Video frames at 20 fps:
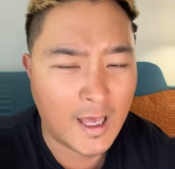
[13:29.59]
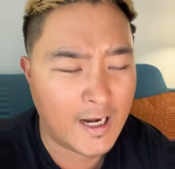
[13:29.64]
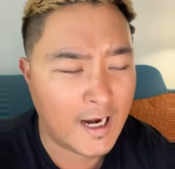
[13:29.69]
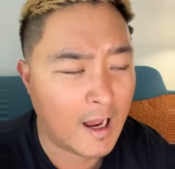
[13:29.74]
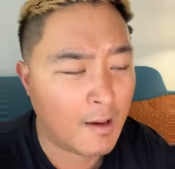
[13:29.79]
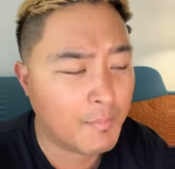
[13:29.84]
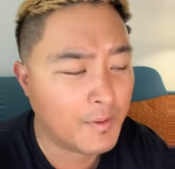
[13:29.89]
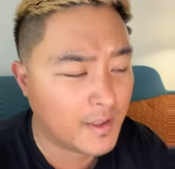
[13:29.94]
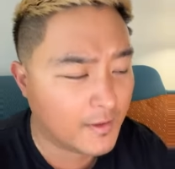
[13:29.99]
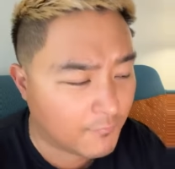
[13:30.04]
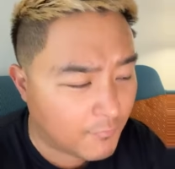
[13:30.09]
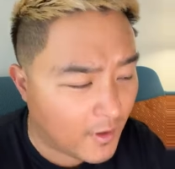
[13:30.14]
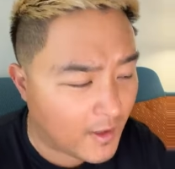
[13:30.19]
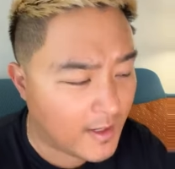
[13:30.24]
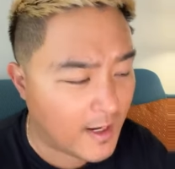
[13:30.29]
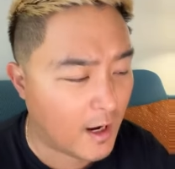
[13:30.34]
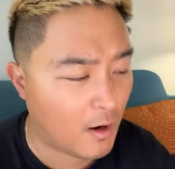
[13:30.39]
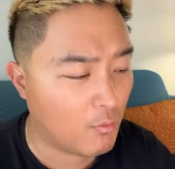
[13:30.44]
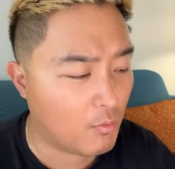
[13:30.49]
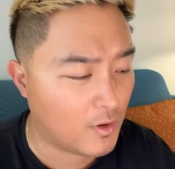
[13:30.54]
And I believe
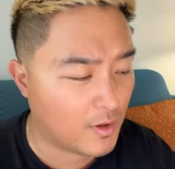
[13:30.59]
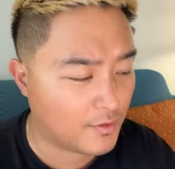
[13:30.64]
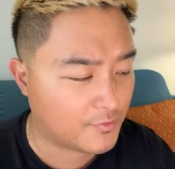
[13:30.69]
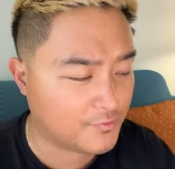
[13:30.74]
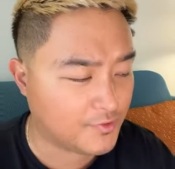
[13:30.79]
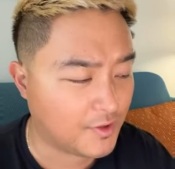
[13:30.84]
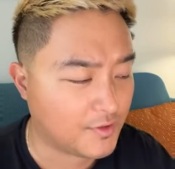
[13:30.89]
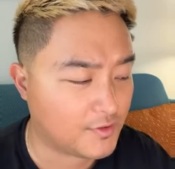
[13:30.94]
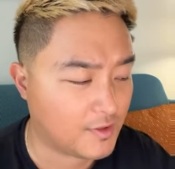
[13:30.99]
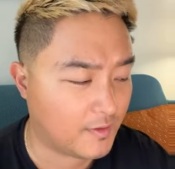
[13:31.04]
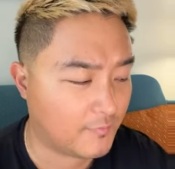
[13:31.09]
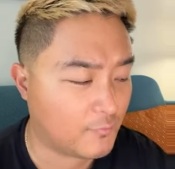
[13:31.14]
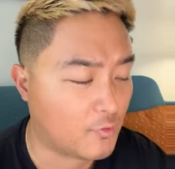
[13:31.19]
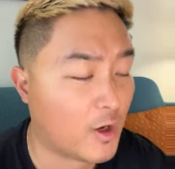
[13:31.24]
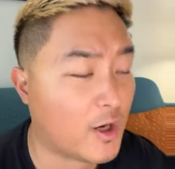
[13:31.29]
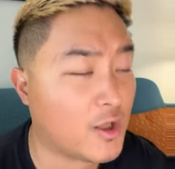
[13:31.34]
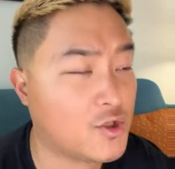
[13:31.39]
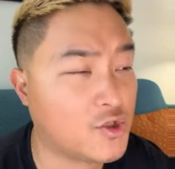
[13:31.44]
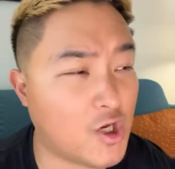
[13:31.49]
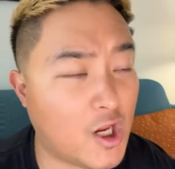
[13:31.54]
right now we're in a season of
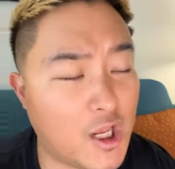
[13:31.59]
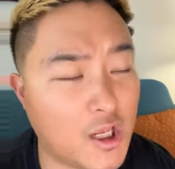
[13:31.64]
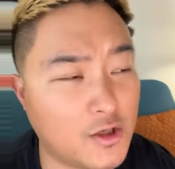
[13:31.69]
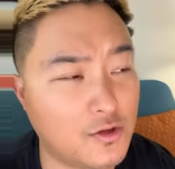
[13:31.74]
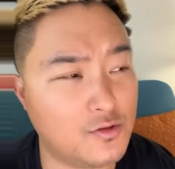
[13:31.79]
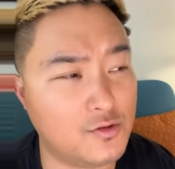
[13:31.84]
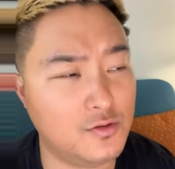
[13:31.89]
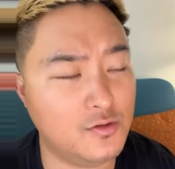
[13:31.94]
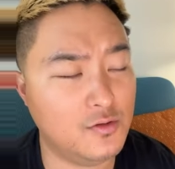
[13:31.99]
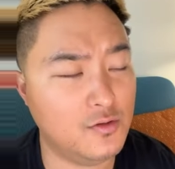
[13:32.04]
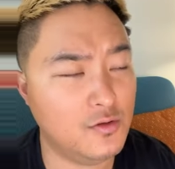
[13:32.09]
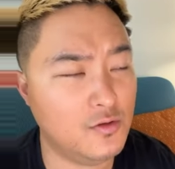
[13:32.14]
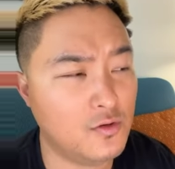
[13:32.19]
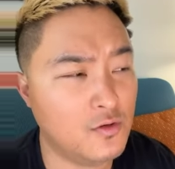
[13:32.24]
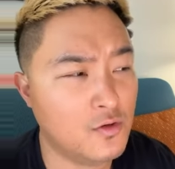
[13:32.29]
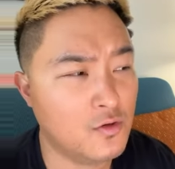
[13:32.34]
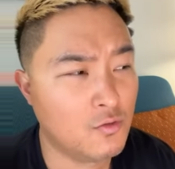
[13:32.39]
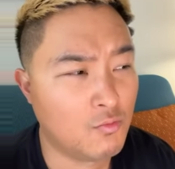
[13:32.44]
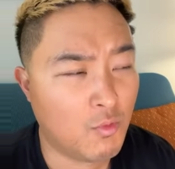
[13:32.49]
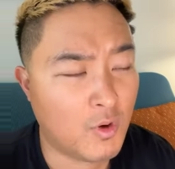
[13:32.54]
great change
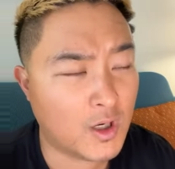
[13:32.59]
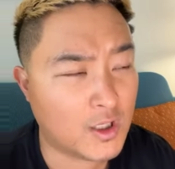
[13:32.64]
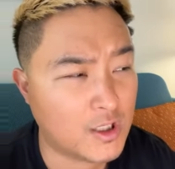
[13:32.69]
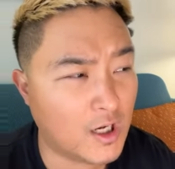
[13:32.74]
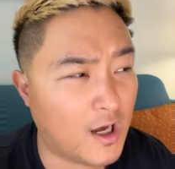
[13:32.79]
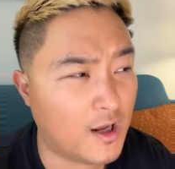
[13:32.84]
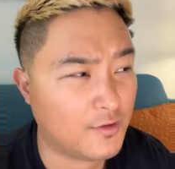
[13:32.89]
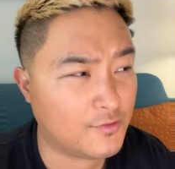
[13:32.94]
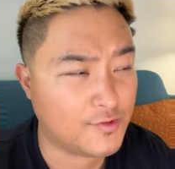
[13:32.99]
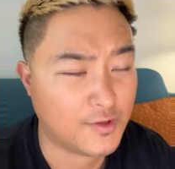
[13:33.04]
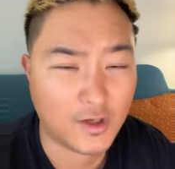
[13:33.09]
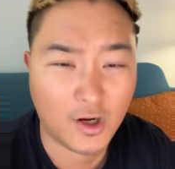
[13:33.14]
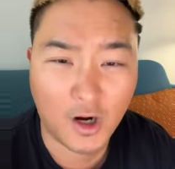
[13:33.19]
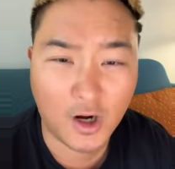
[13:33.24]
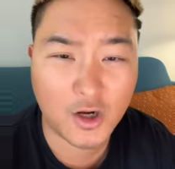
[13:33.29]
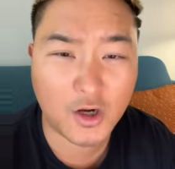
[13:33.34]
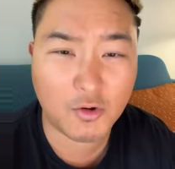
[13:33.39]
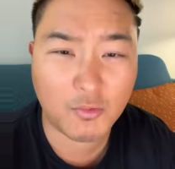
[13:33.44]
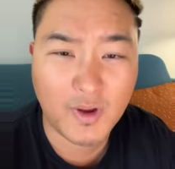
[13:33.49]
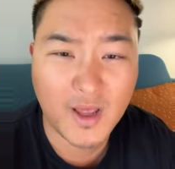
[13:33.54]
where God is saying,
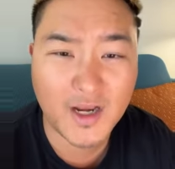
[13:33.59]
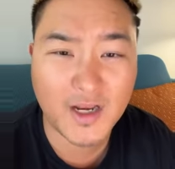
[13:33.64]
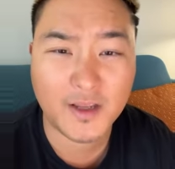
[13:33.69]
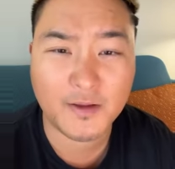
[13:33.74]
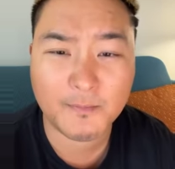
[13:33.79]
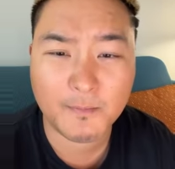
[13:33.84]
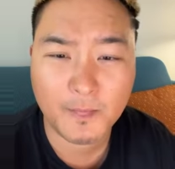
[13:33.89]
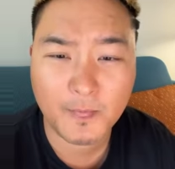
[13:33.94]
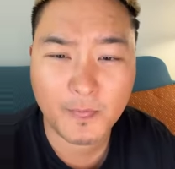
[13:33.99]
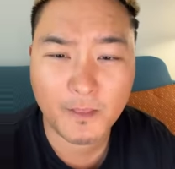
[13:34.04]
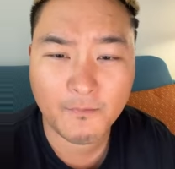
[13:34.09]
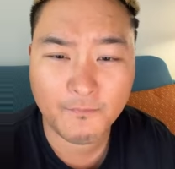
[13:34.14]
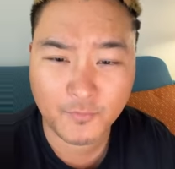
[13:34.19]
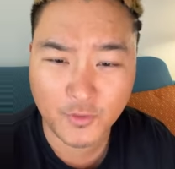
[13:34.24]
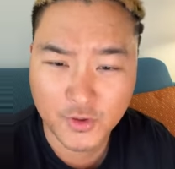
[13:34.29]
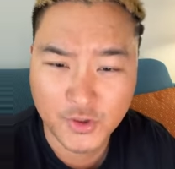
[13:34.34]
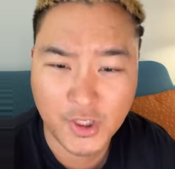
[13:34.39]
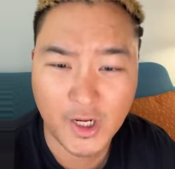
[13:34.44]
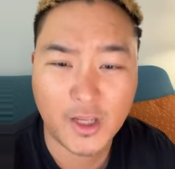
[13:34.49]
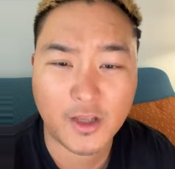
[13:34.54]
Are you ready
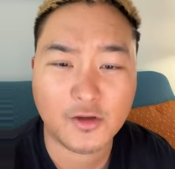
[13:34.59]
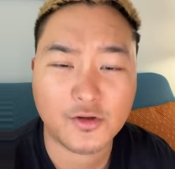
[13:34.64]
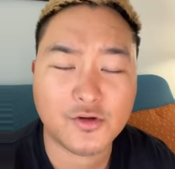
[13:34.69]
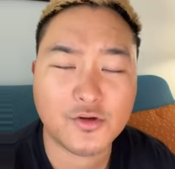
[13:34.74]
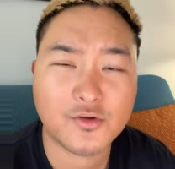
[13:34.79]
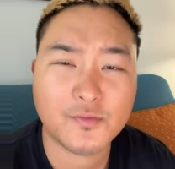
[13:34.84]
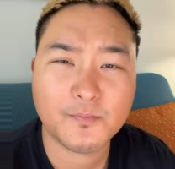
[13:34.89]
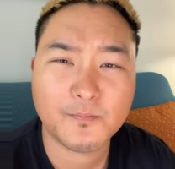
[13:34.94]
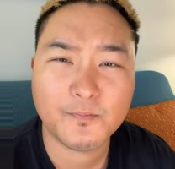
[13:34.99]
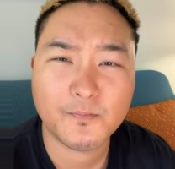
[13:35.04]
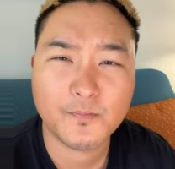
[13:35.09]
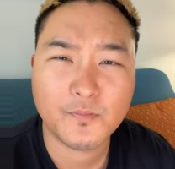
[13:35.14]
for change?